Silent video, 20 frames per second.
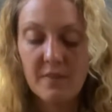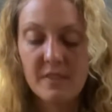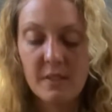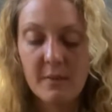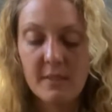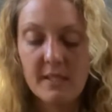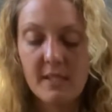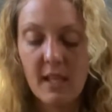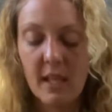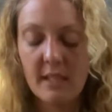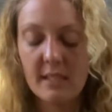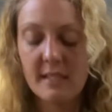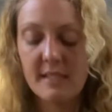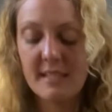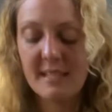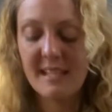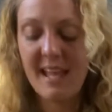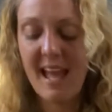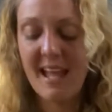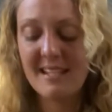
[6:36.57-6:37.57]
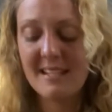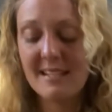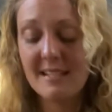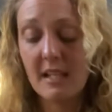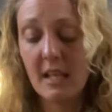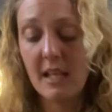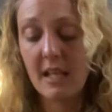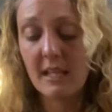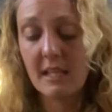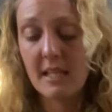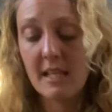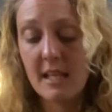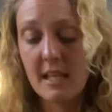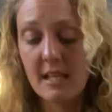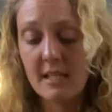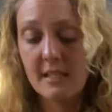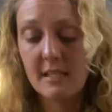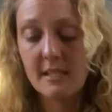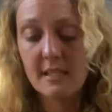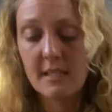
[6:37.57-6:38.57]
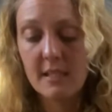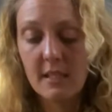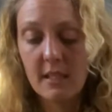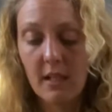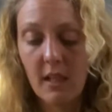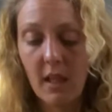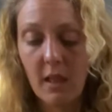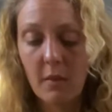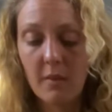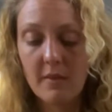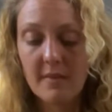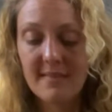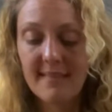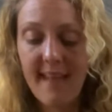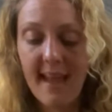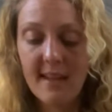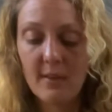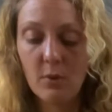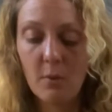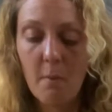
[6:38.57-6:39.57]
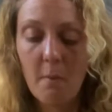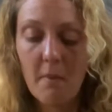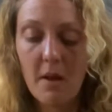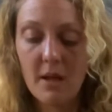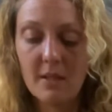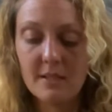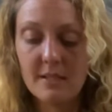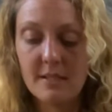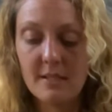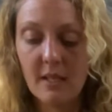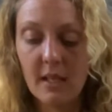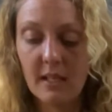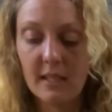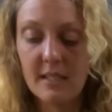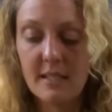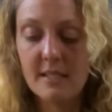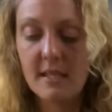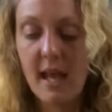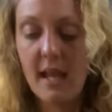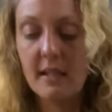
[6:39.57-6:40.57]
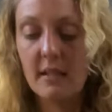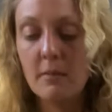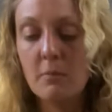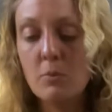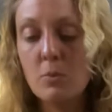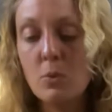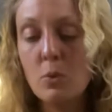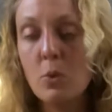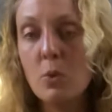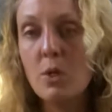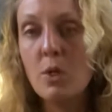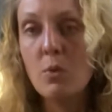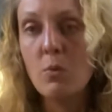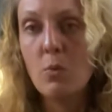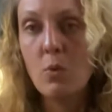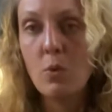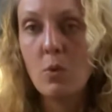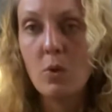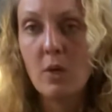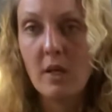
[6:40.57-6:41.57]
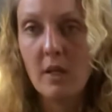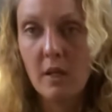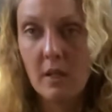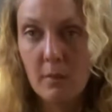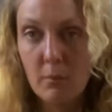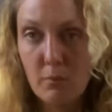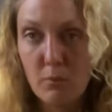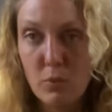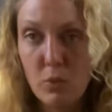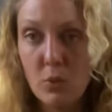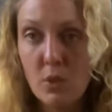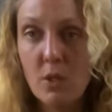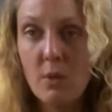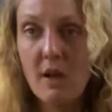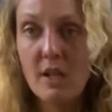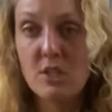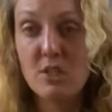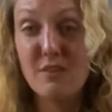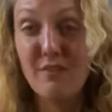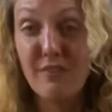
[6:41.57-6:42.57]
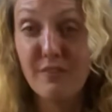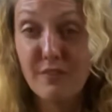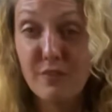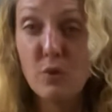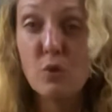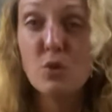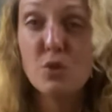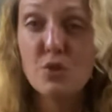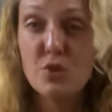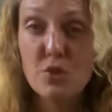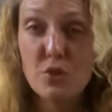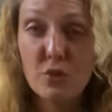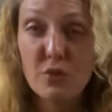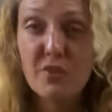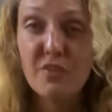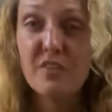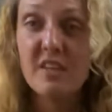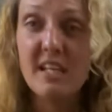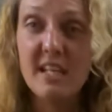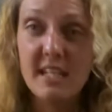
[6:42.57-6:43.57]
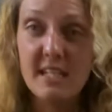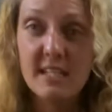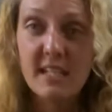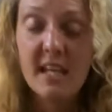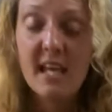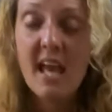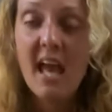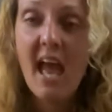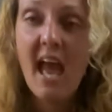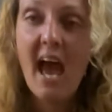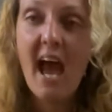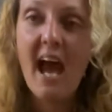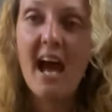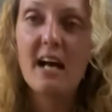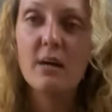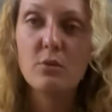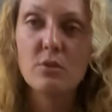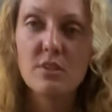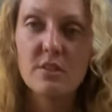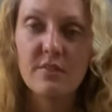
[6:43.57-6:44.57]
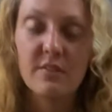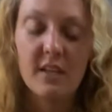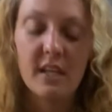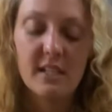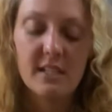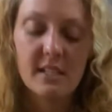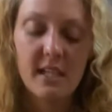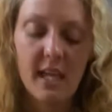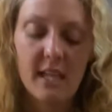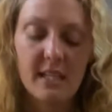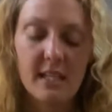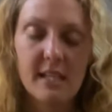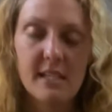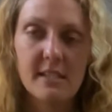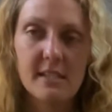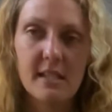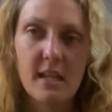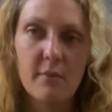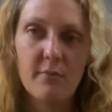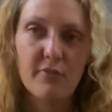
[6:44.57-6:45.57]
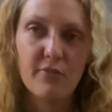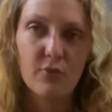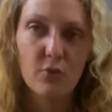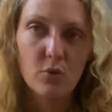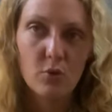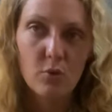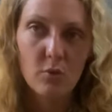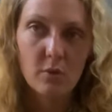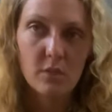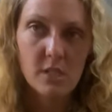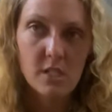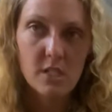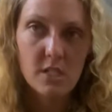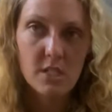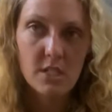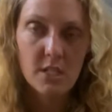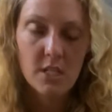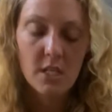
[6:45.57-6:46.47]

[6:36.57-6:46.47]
So it's like the sand is like this, like the sand on mud is like this, and the more you walk, the more you actually force your feet out of it and take that step forward,